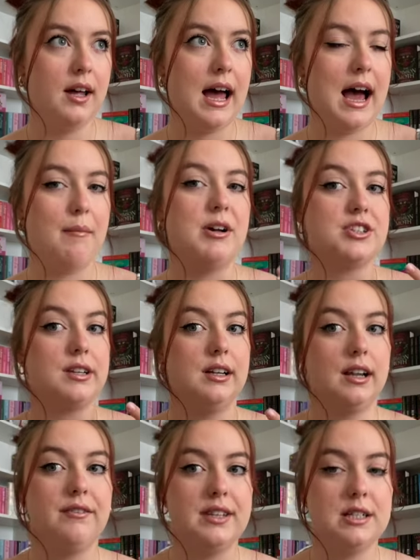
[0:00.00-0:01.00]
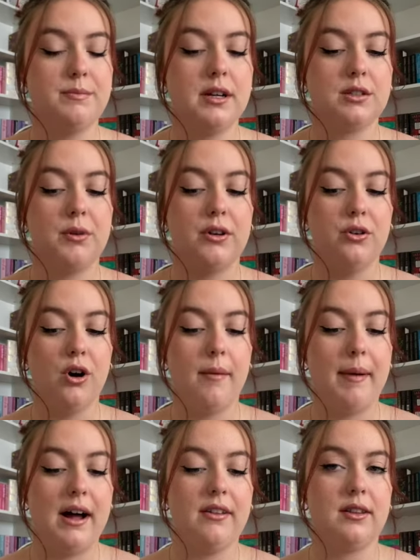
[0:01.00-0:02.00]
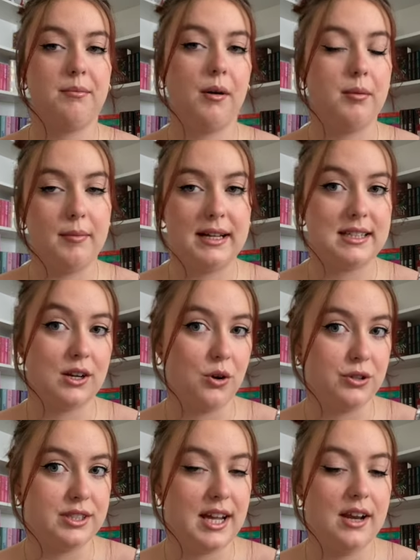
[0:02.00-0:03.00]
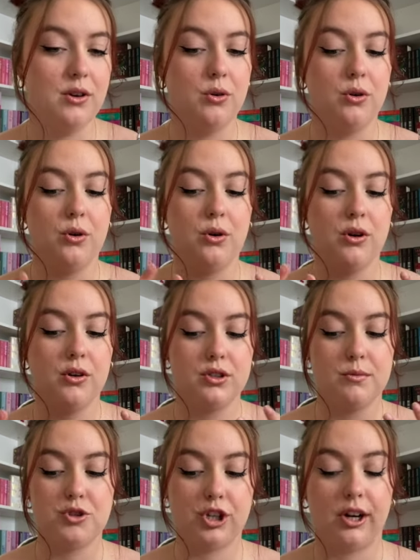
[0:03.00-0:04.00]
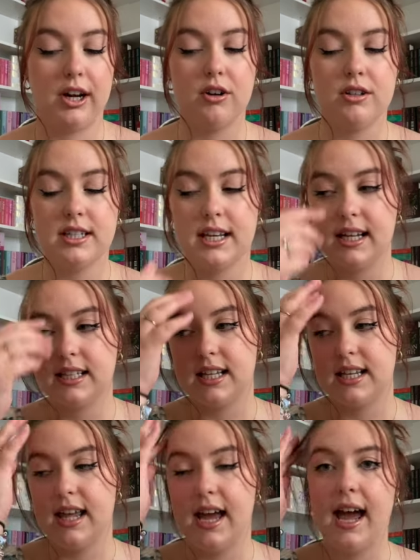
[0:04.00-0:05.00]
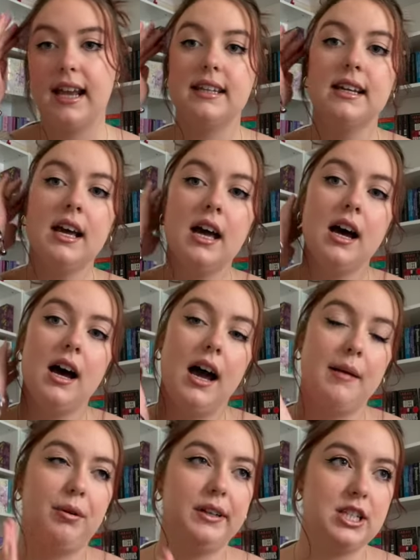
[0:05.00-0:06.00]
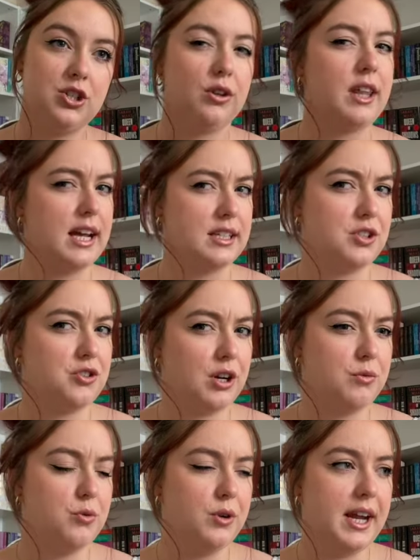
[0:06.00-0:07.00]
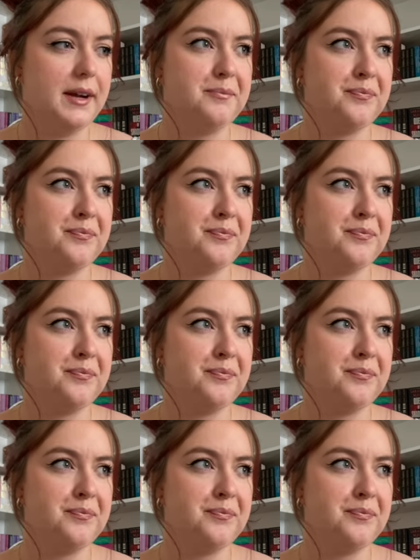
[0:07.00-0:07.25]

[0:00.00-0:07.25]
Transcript: how much they love these books but not about the problematic content or some triggering content that's in there, and I'm pretty sure there is a trigger warning,